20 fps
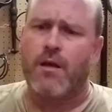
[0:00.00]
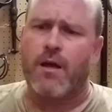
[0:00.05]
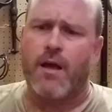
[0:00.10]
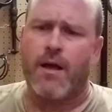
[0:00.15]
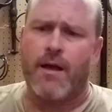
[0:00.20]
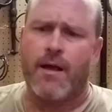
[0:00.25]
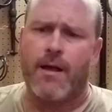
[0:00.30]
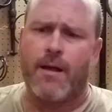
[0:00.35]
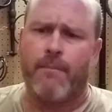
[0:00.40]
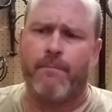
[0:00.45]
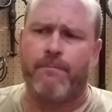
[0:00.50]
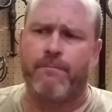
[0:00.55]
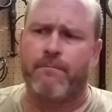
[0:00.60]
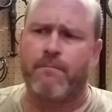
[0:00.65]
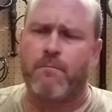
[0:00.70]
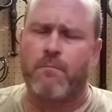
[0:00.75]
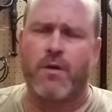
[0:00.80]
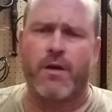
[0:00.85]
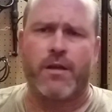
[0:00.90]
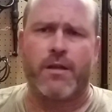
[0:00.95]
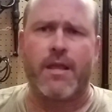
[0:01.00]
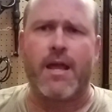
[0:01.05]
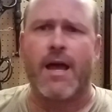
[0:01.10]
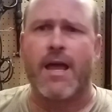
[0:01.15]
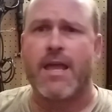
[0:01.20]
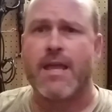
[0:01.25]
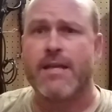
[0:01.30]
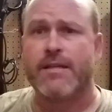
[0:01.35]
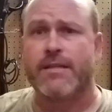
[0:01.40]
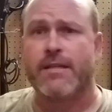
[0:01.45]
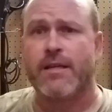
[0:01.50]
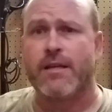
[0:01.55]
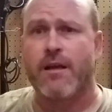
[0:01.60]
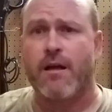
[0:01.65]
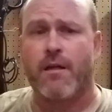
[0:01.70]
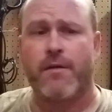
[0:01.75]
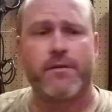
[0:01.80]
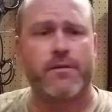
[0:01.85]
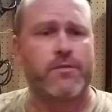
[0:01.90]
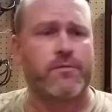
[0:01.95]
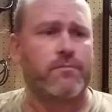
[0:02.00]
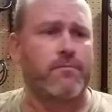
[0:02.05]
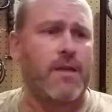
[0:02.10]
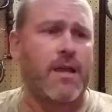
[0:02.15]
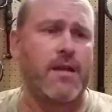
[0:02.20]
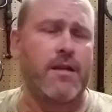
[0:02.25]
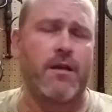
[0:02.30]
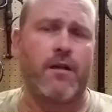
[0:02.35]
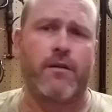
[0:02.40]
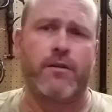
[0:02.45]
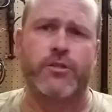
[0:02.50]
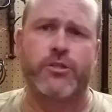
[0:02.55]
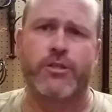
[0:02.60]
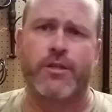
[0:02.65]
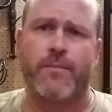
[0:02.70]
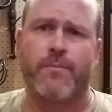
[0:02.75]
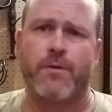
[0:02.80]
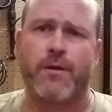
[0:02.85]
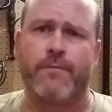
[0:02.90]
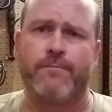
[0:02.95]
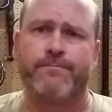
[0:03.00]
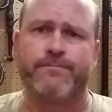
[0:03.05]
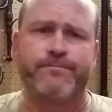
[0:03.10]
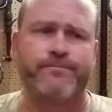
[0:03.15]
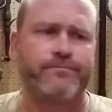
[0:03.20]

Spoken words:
But yeah, $18, $8 shipping.